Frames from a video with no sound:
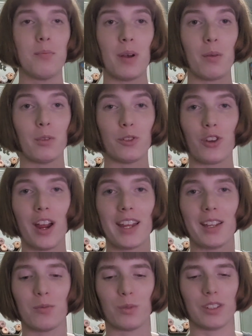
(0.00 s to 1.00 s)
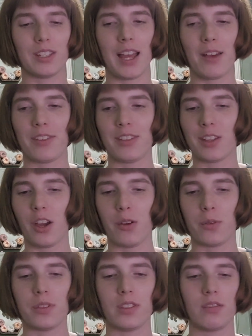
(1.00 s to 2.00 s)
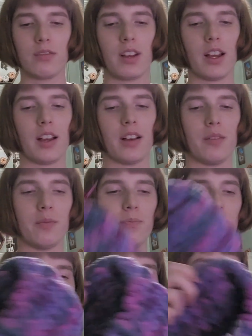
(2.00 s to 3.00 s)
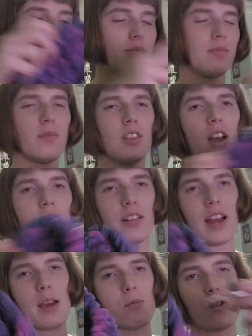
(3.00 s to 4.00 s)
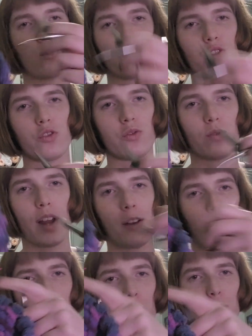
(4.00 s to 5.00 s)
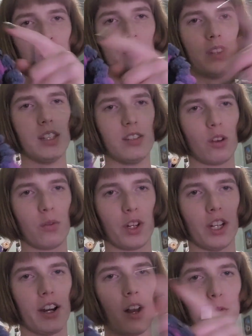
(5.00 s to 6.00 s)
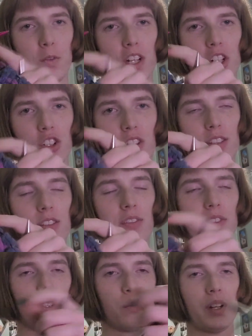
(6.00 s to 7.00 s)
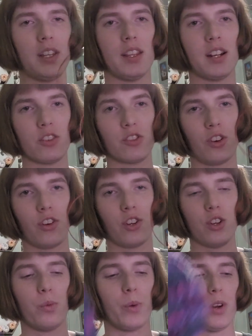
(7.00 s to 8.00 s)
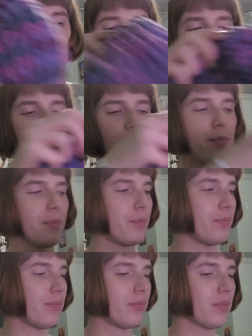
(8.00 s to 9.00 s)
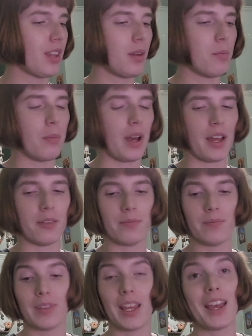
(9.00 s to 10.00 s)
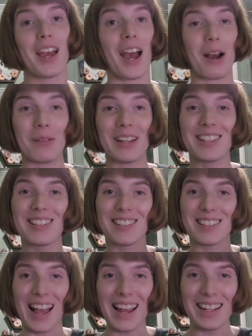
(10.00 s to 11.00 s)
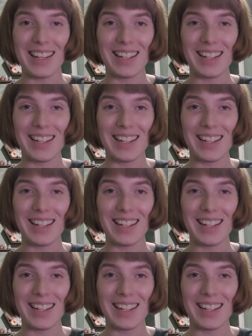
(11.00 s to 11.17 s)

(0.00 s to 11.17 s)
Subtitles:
But we'll try it. We'll see how this goes. I won't move these over here. I'll finish this on this one and then I'll start a new one over here. But how exciting!